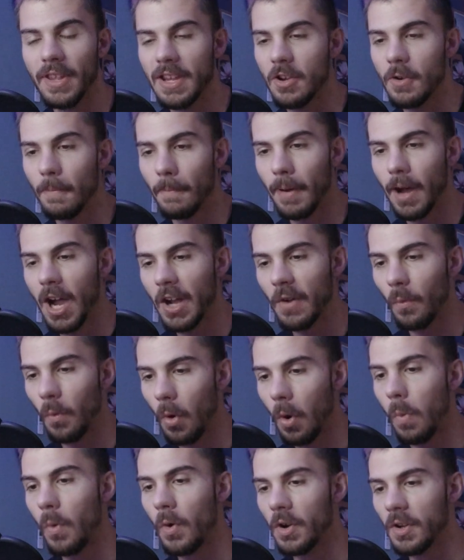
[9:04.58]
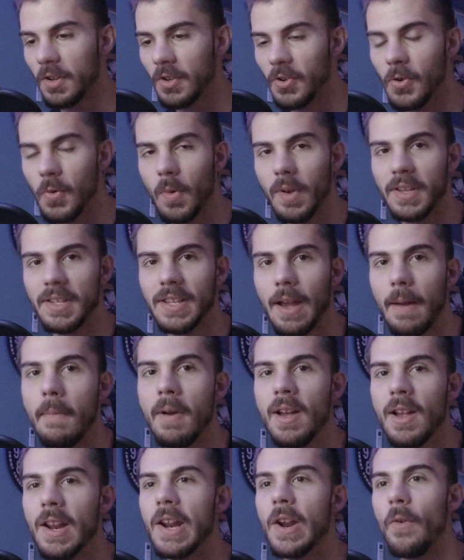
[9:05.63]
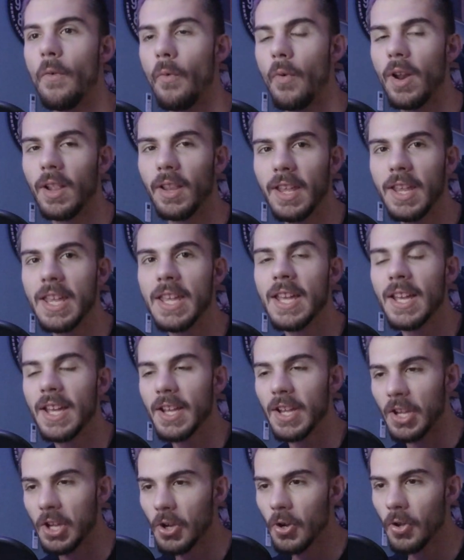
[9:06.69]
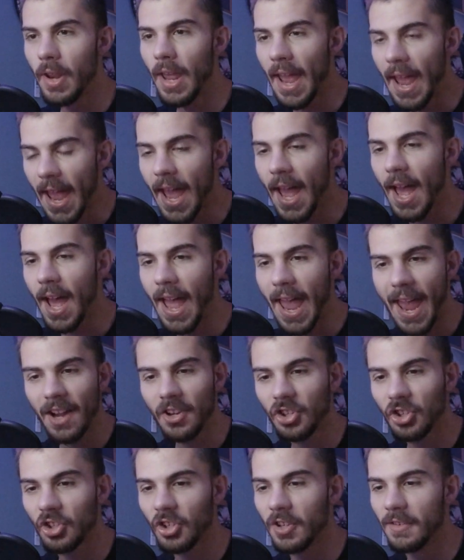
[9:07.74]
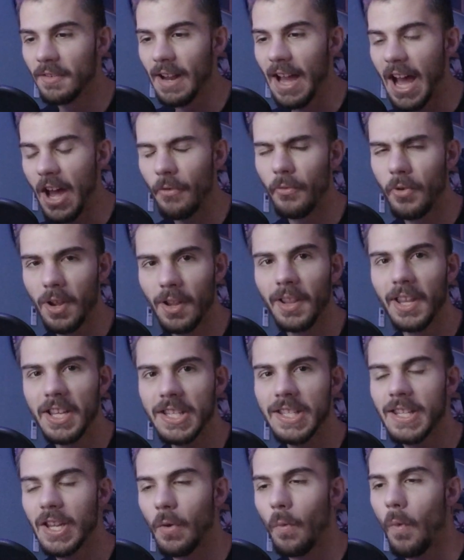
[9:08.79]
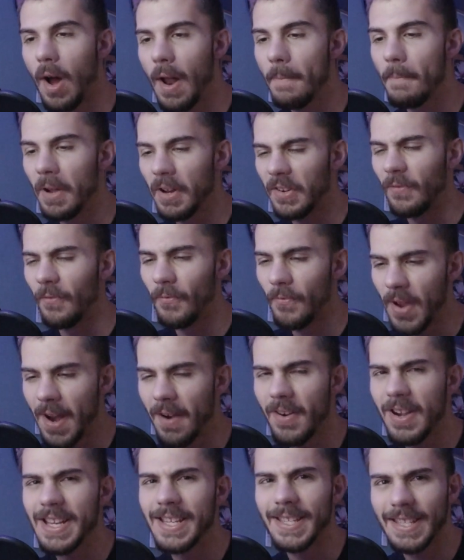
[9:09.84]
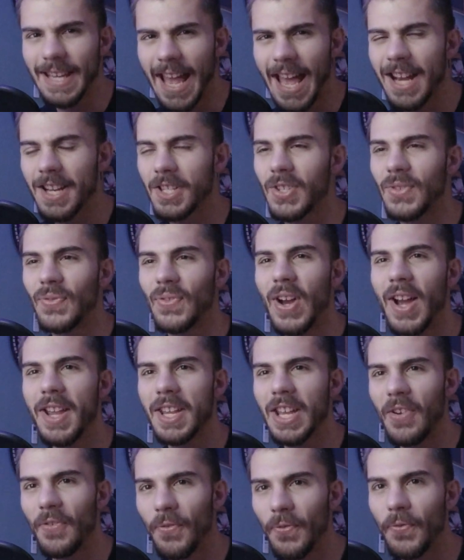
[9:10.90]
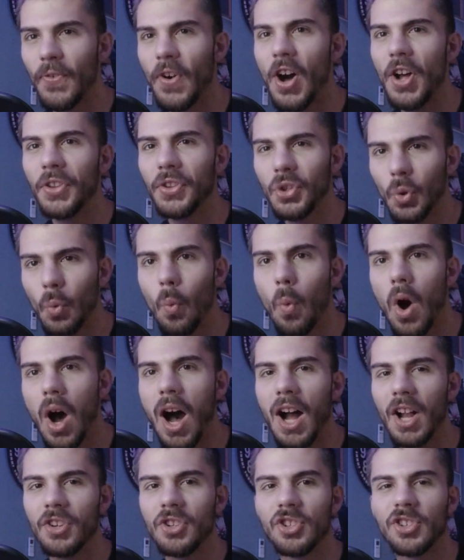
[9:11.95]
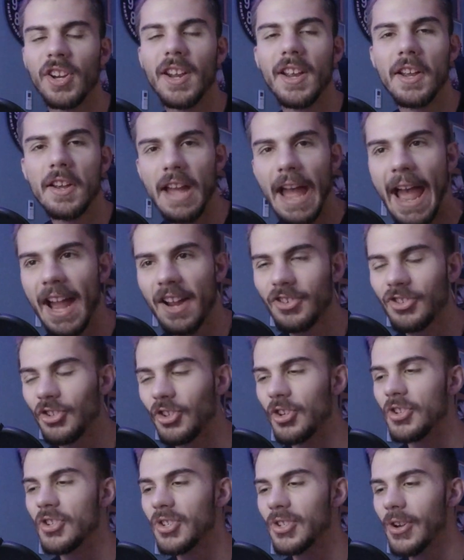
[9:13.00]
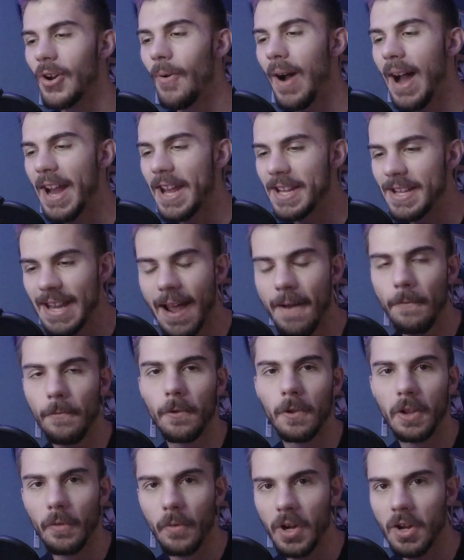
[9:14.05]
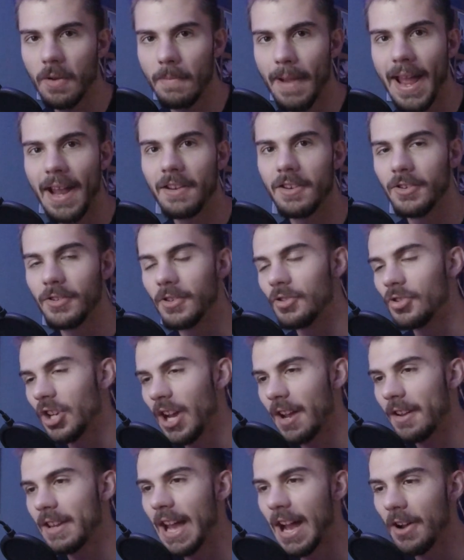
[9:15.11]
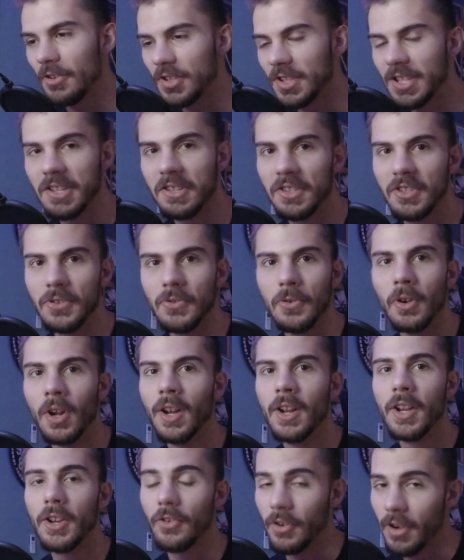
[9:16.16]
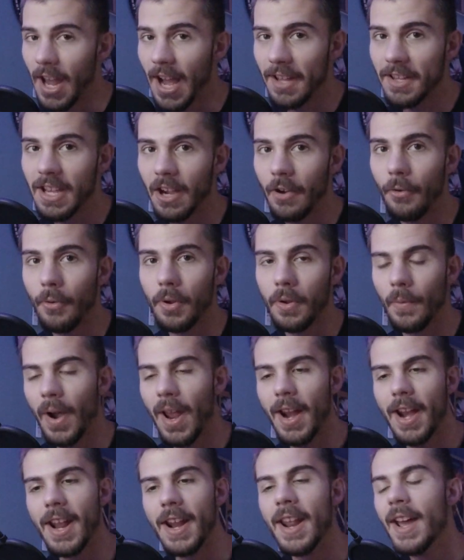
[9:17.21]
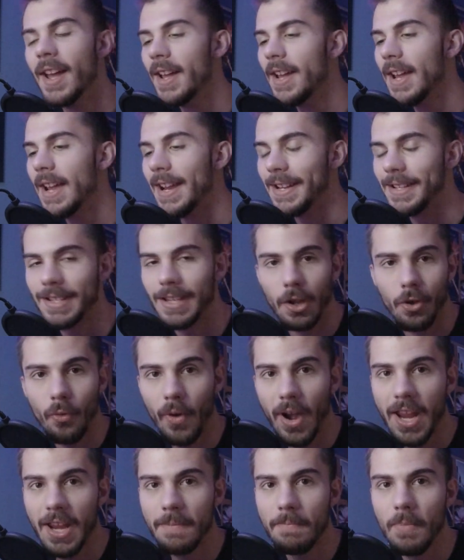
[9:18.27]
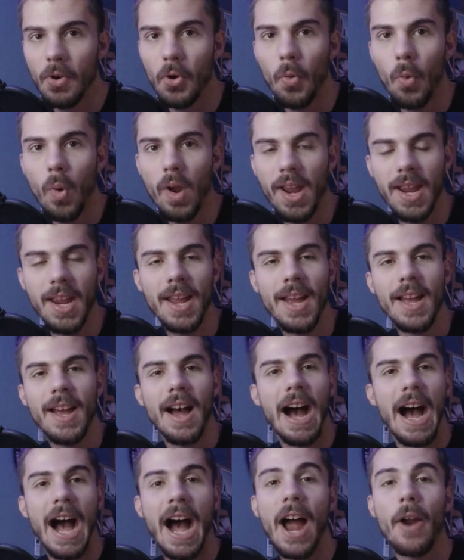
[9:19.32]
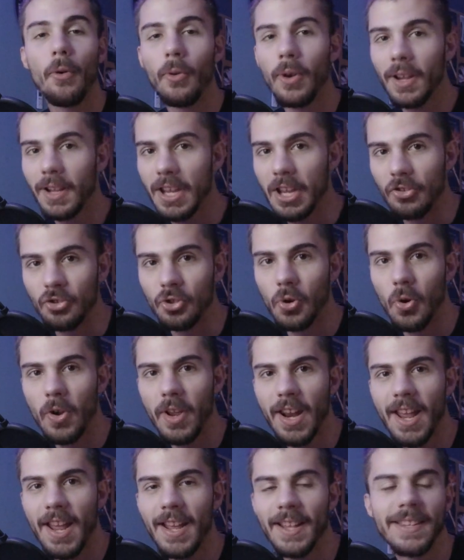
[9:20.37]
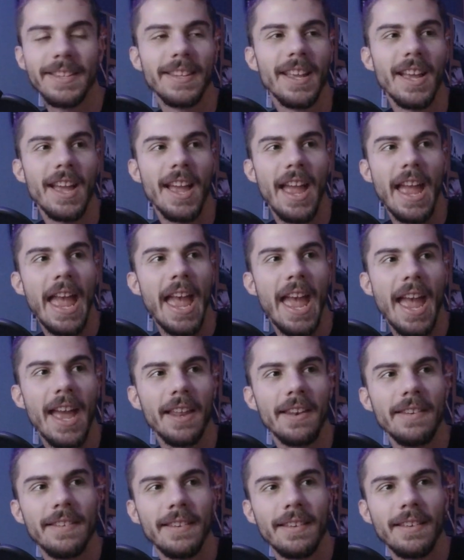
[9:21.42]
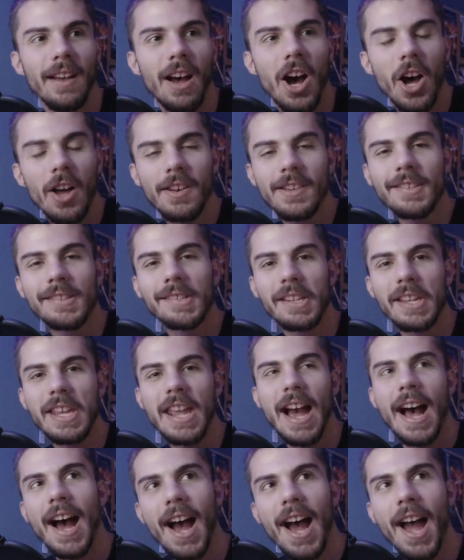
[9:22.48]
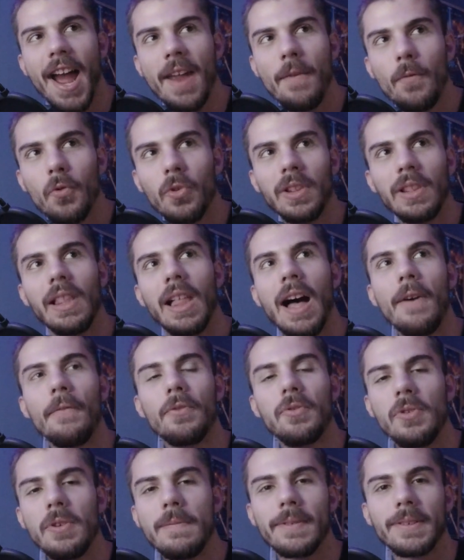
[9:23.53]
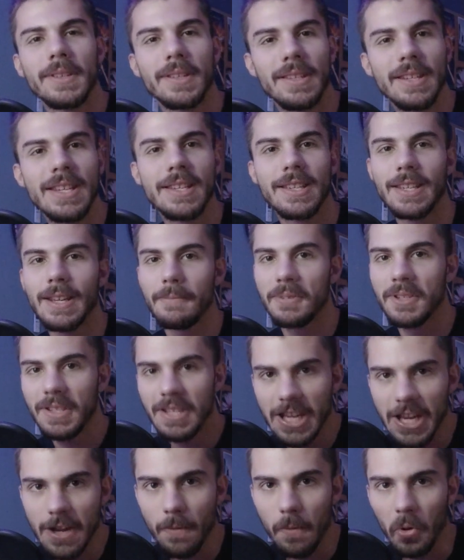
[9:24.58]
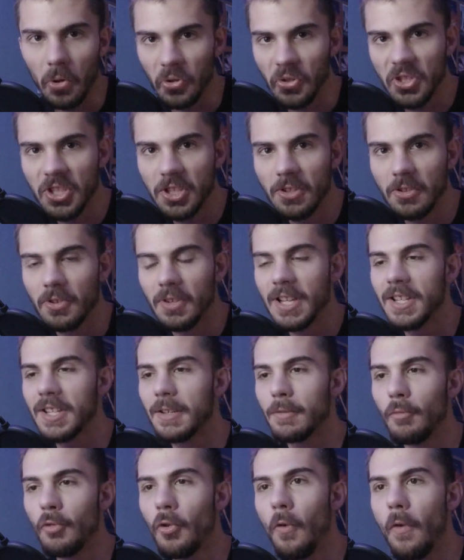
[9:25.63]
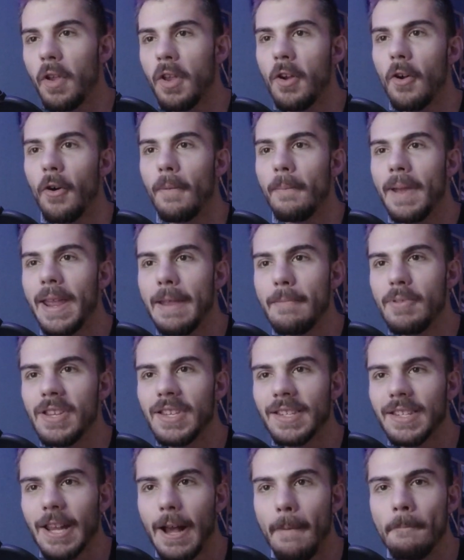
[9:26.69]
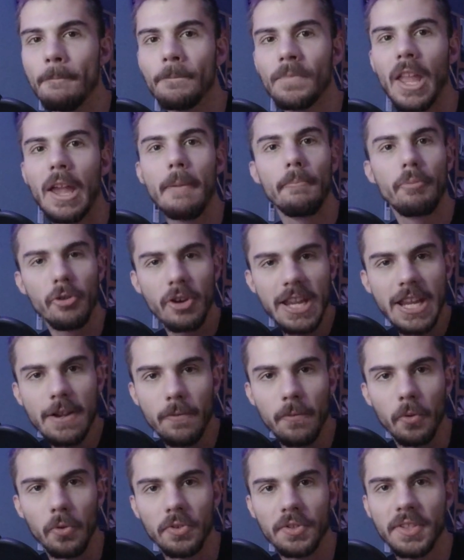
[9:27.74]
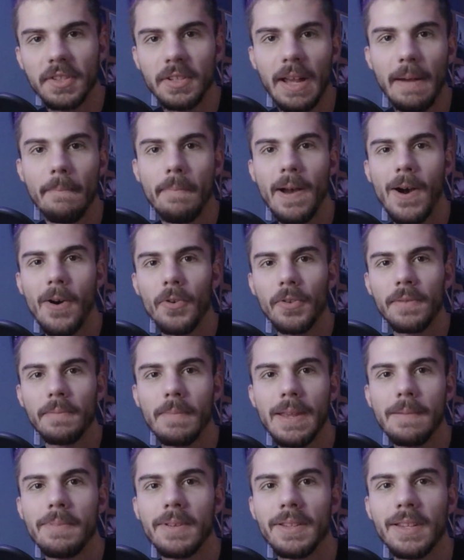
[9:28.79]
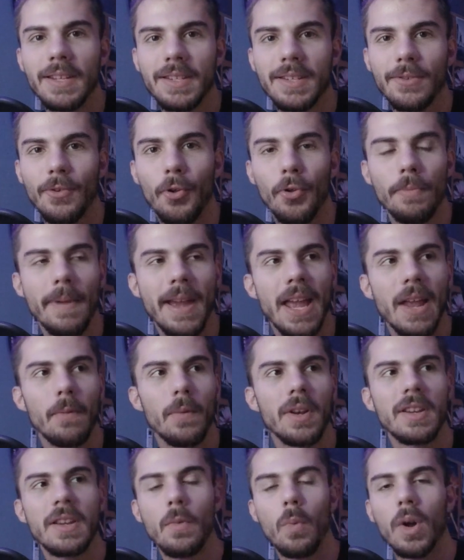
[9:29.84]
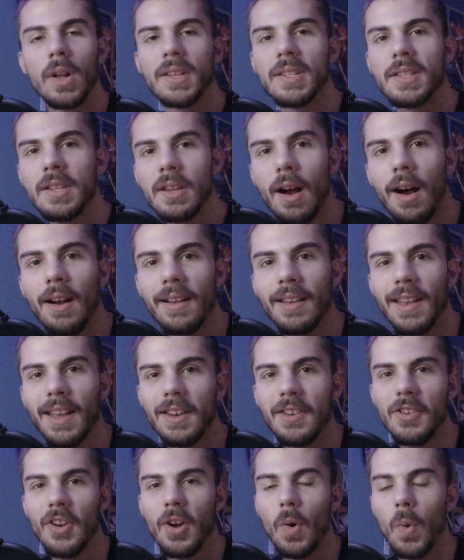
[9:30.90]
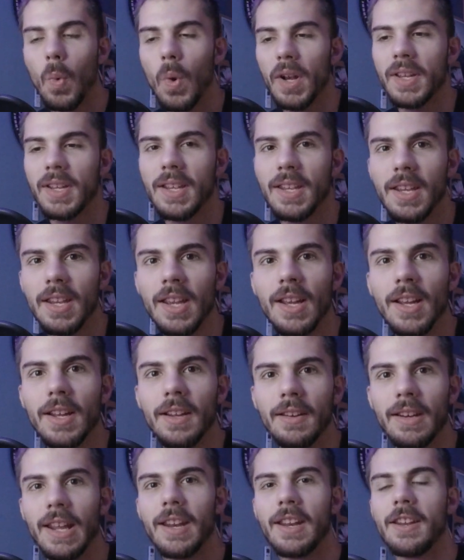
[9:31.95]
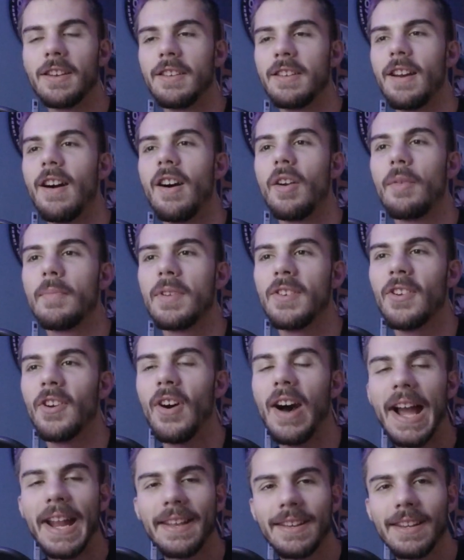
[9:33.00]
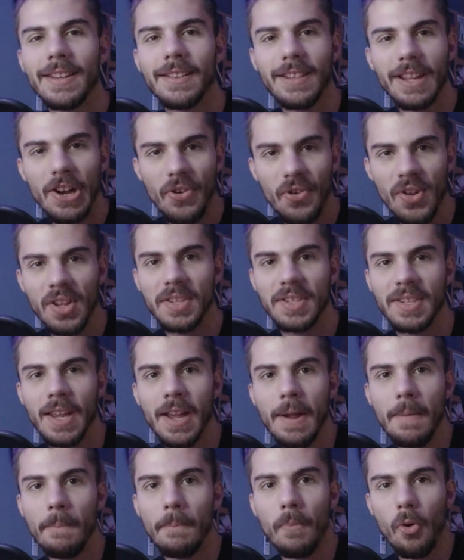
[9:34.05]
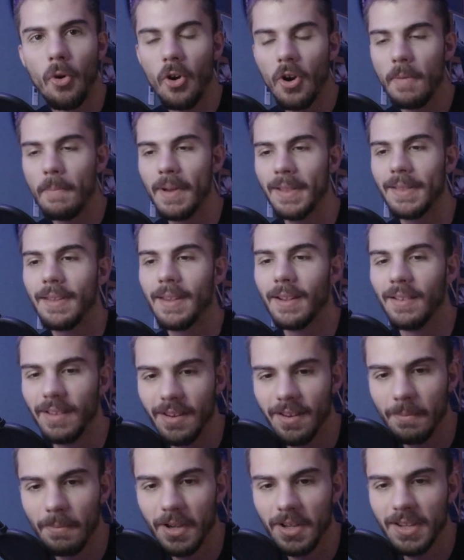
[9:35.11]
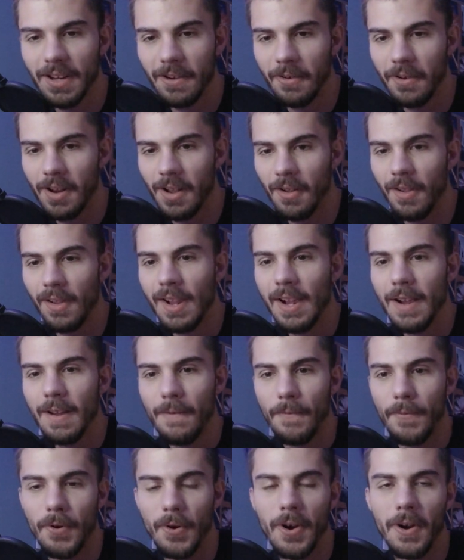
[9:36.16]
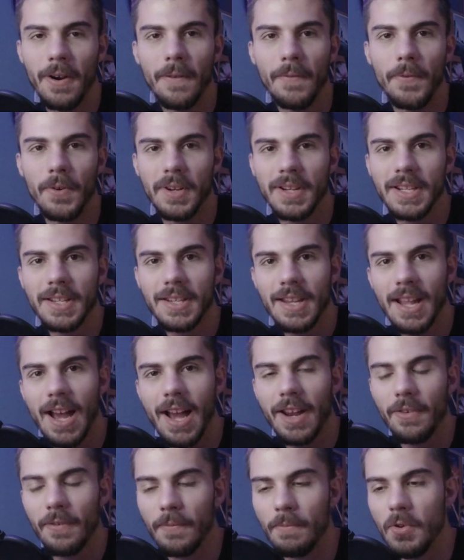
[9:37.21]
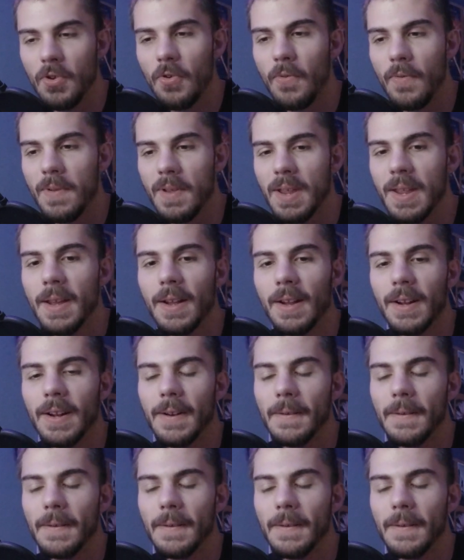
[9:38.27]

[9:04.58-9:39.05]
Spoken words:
They combined World War II with some really good action, unrealistic one, but very satisfying and fun to watch action. So I definitely recommend you to check out Sisu. You're not gonna regret it. It's a great movie. I really enjoyed it, and honestly, I would love to even see some sequels to this movie, or maybe some prequels about maybe this old man when he was young and, you know, what he did in the army. You know, I think there is more material for this kind of movie.